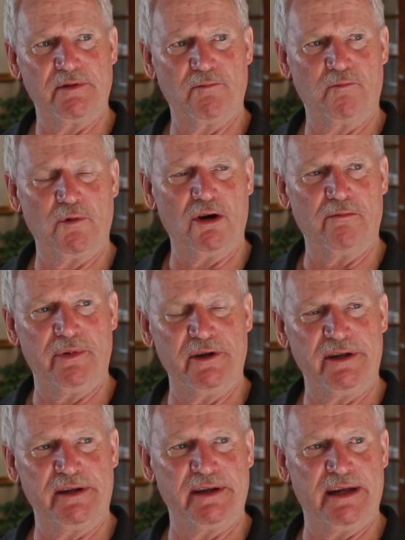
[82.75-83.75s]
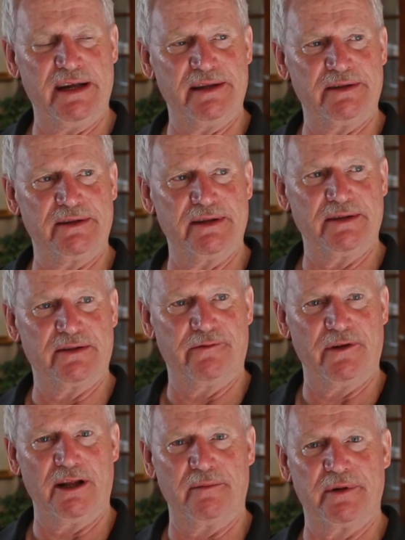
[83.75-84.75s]
well-being and
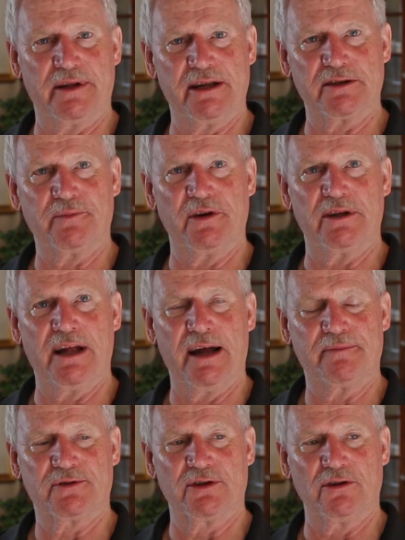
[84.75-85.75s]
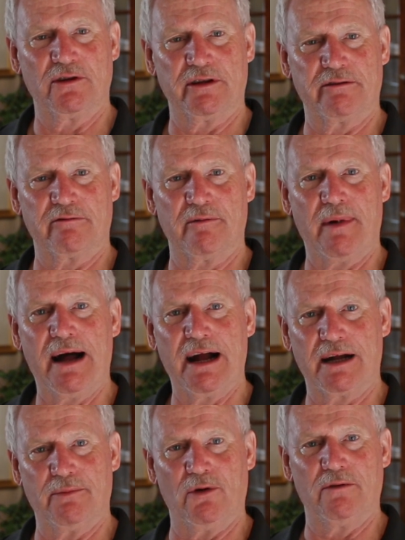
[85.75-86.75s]
development has been absolutely
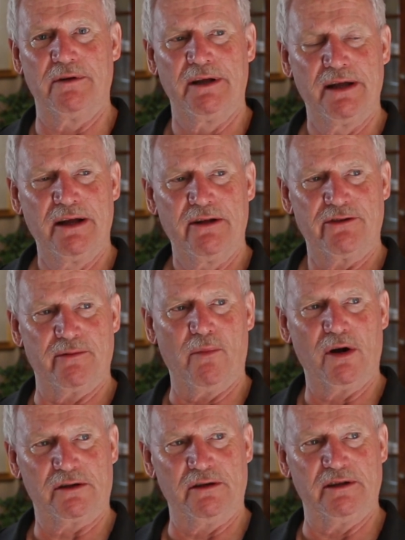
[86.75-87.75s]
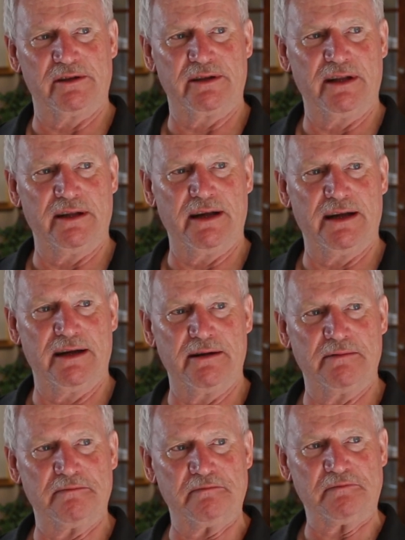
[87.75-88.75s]
remarkable. The model that
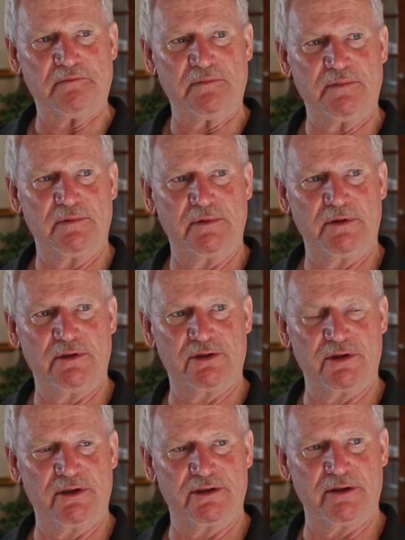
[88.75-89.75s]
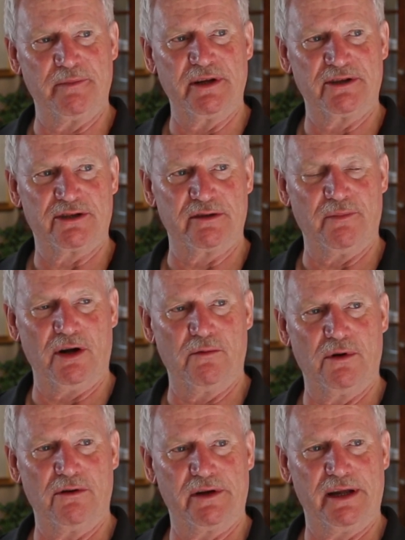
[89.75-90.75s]
is administered by
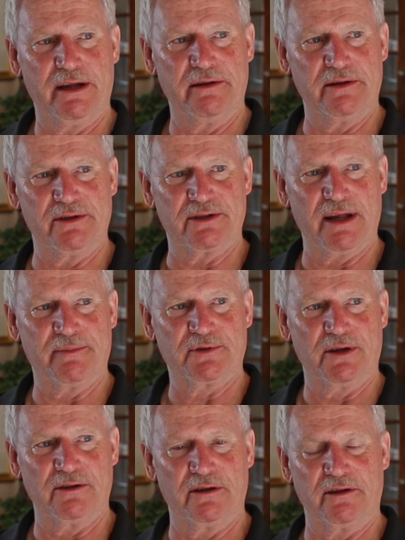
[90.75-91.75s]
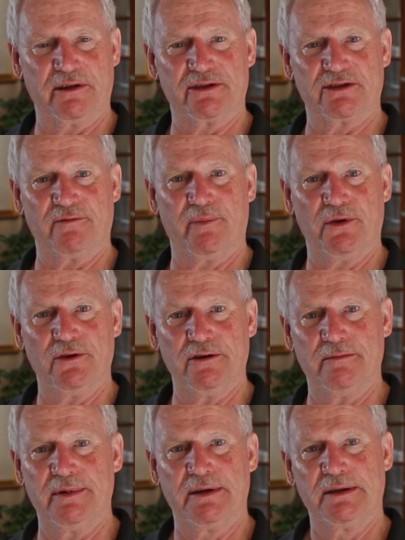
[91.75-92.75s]
WellCare is absolutely
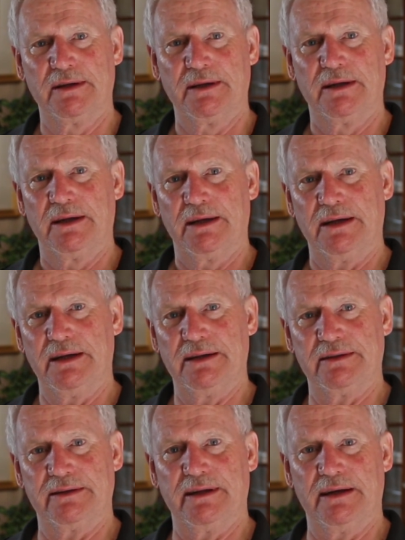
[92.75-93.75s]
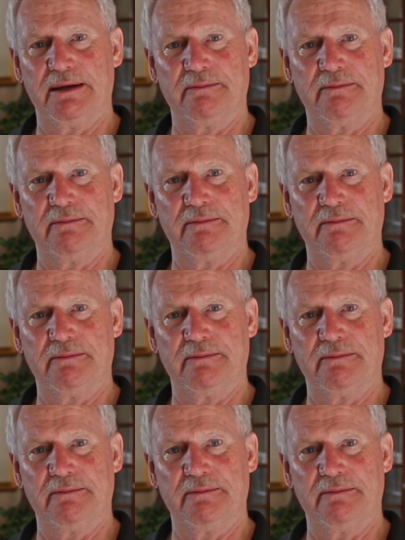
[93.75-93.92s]
superb. And